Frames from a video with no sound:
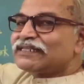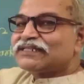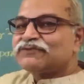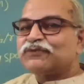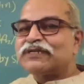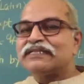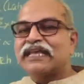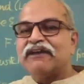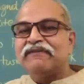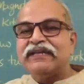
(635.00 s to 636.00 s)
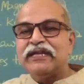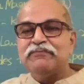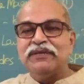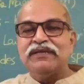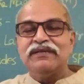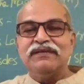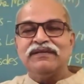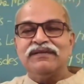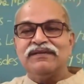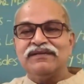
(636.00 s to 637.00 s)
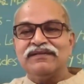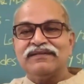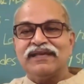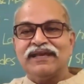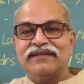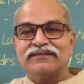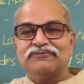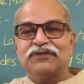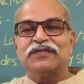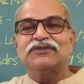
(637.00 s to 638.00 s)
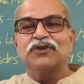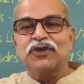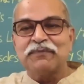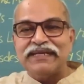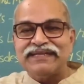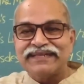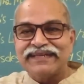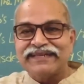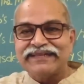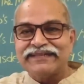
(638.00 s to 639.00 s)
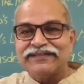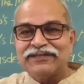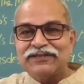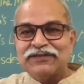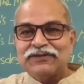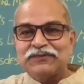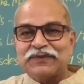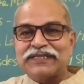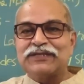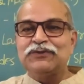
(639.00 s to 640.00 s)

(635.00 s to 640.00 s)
is available, what is documented, what is